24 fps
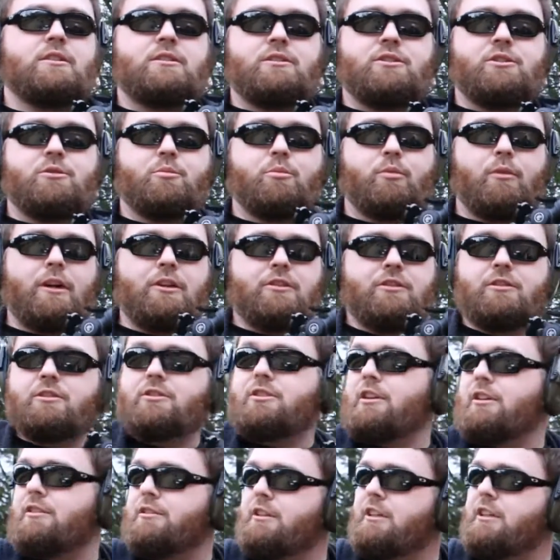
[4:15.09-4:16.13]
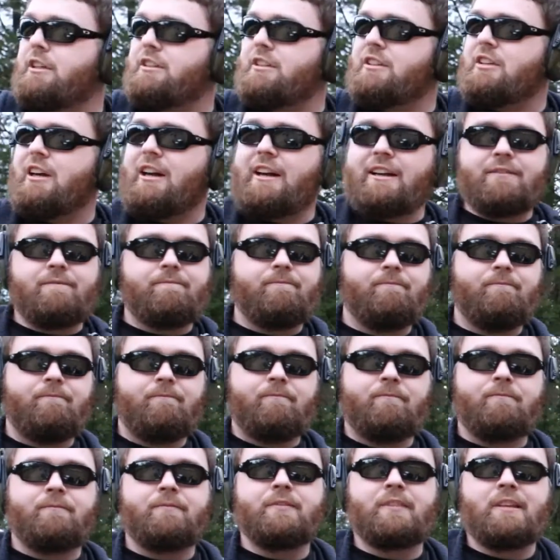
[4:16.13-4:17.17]
Suppressor's on good and tight.
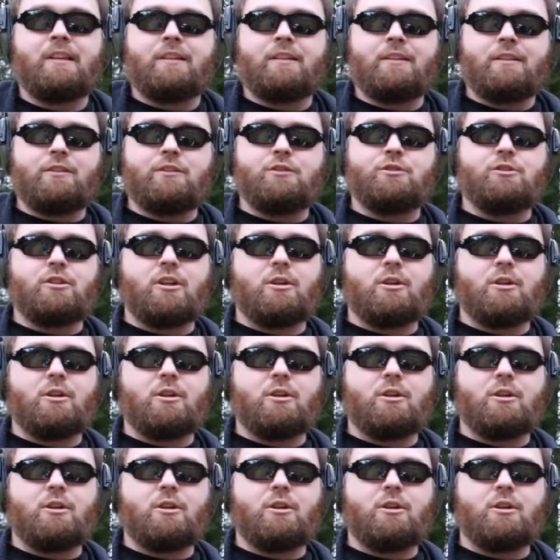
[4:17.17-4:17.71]
It's